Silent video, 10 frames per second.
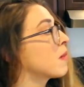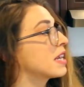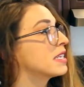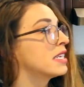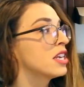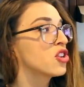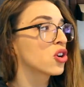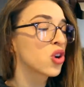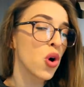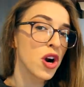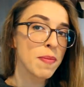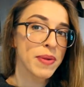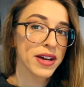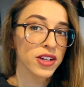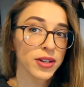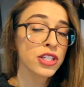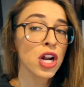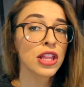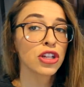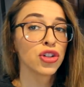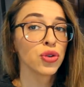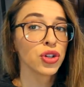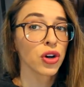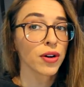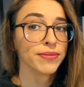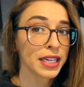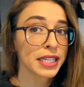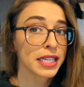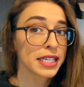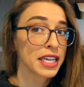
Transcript: my senior corn peeler. It's not the junior, it's the